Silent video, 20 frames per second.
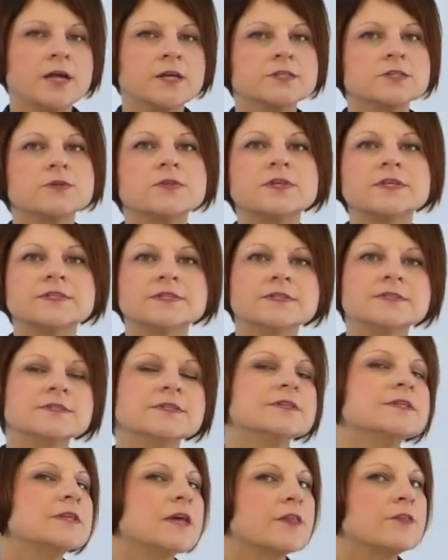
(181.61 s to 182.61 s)
So this is
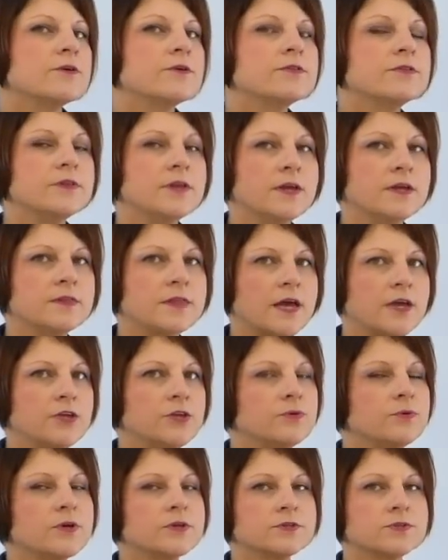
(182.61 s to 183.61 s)
another thing that
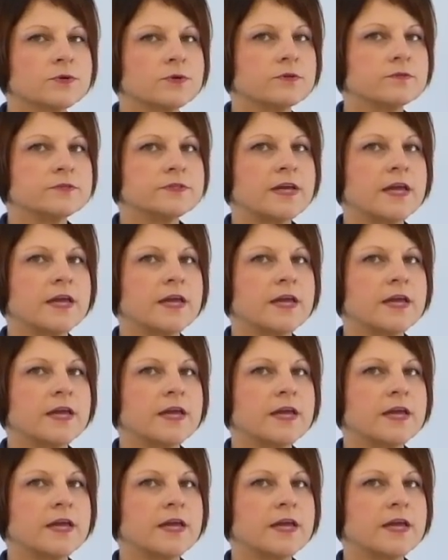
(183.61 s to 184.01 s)
you can sort of